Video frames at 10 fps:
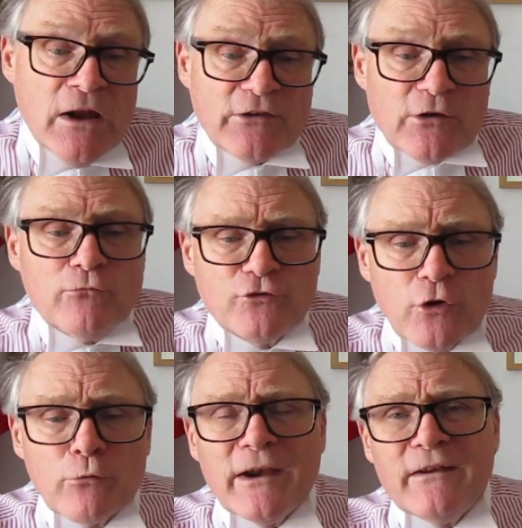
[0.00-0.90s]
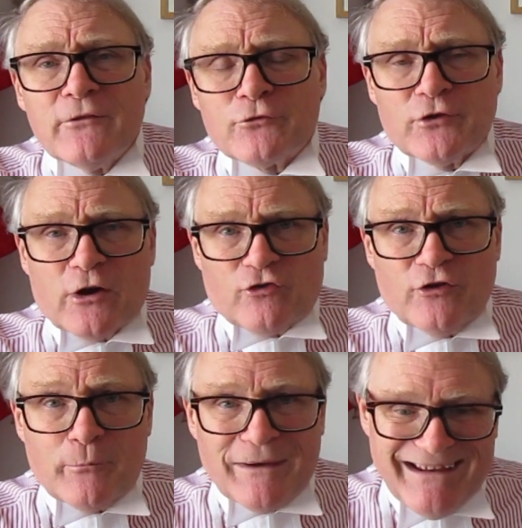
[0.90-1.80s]
So do read the
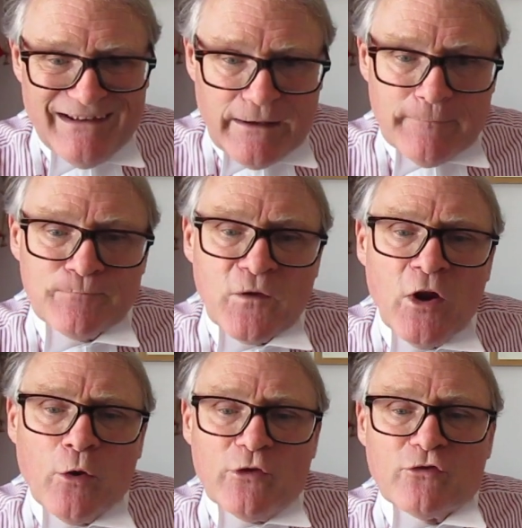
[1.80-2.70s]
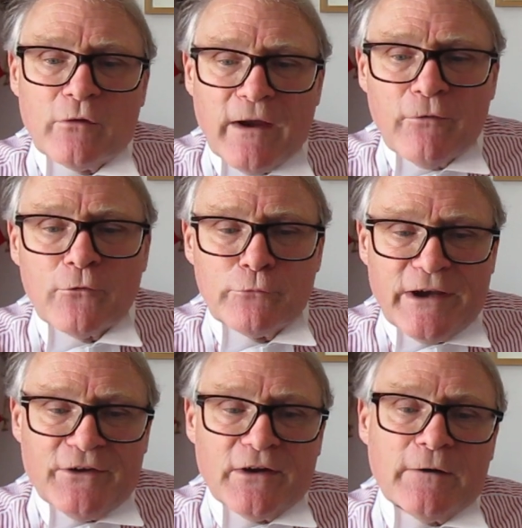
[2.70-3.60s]
introduction at the beginning, which will give the
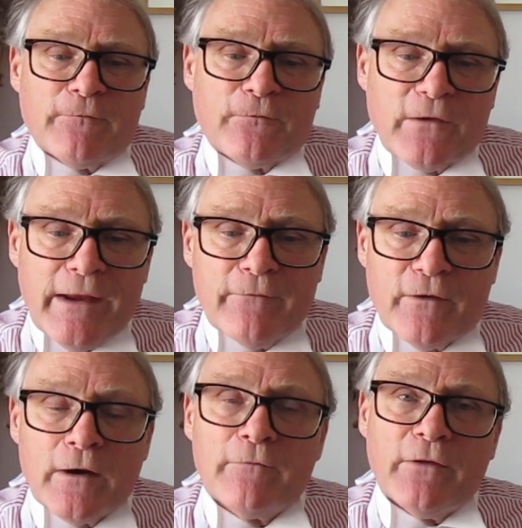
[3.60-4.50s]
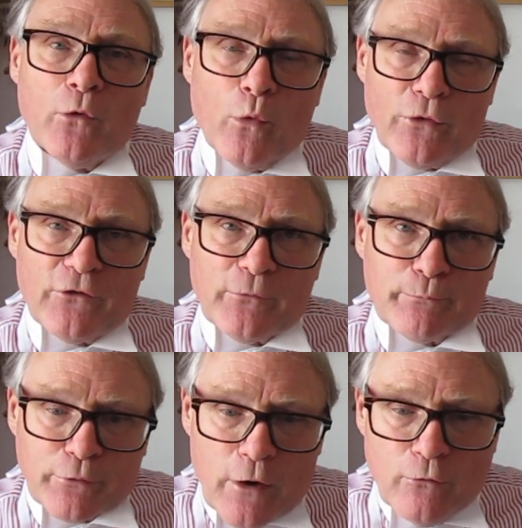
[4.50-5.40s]
reader a flavour of the author's
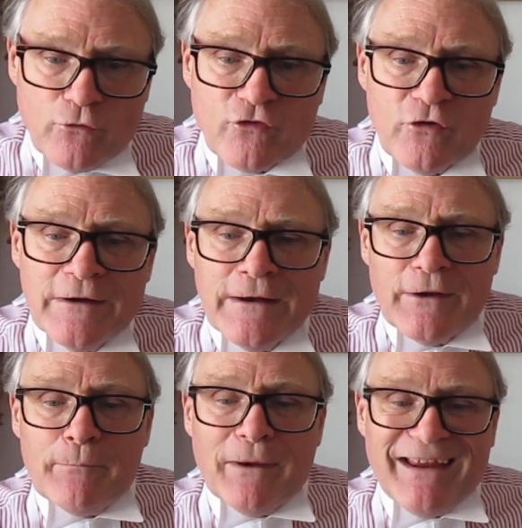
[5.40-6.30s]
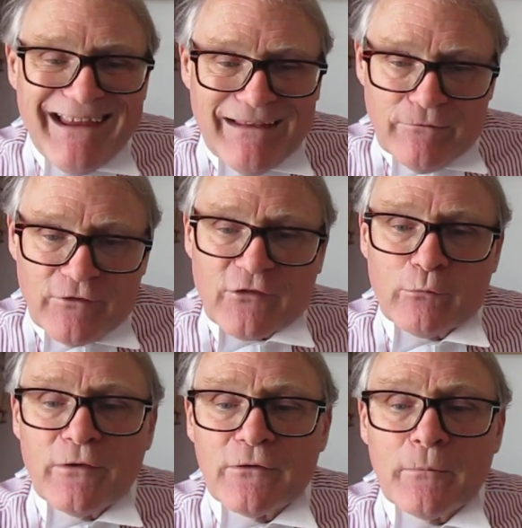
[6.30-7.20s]
approach. And it begins
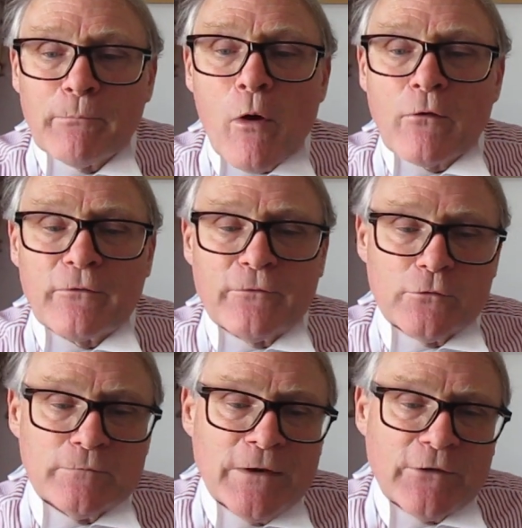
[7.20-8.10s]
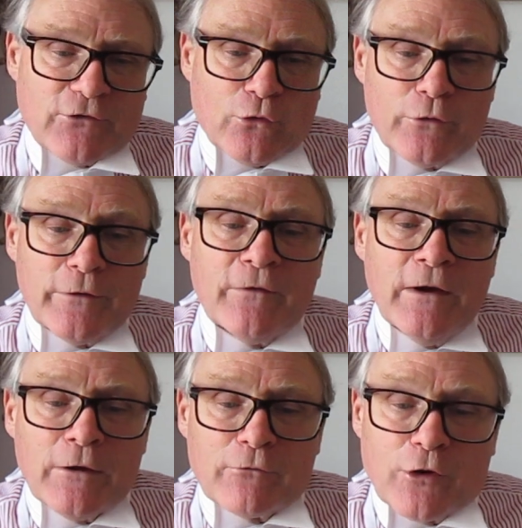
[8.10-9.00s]
with an apocryphal story of
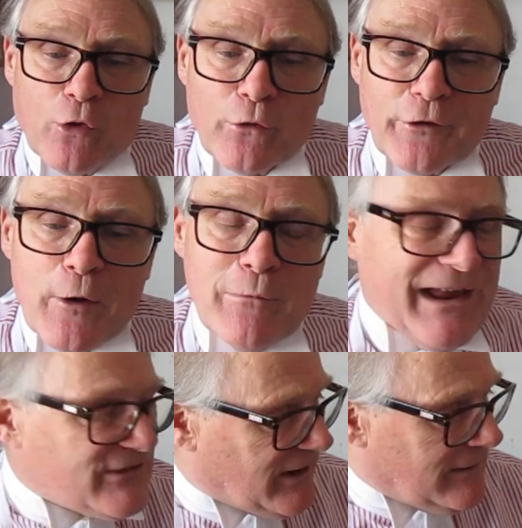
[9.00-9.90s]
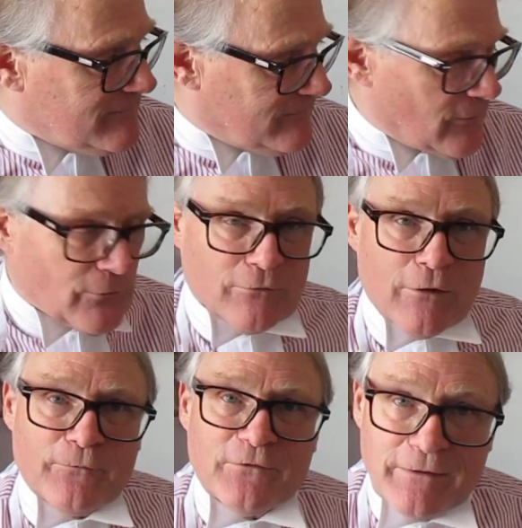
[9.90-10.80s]
Gregorio Leti,
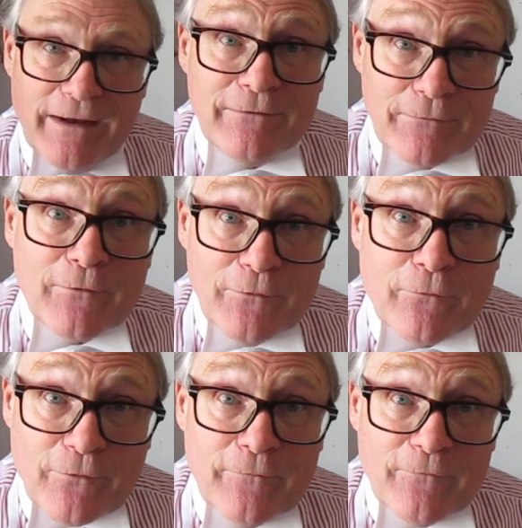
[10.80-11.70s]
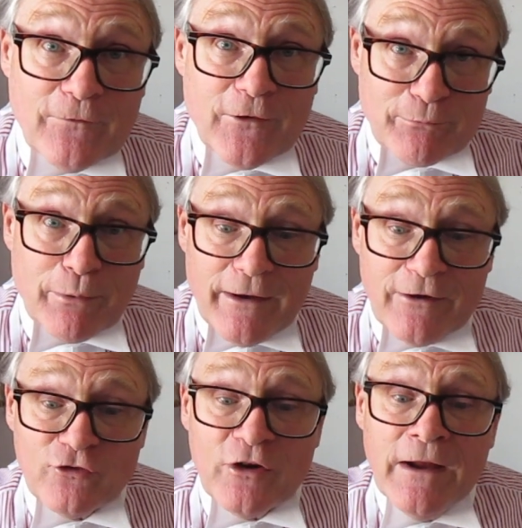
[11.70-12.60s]
photographed in the first
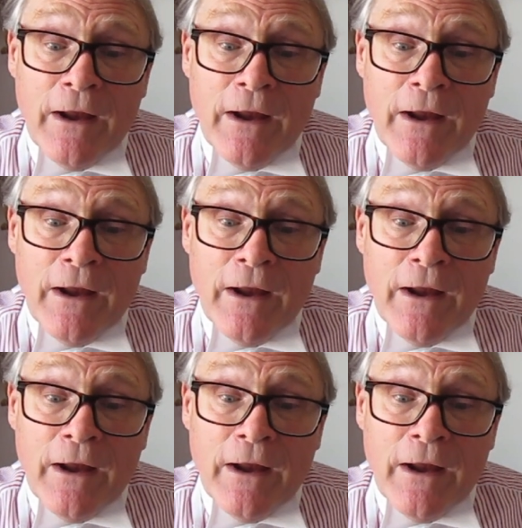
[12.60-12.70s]
page,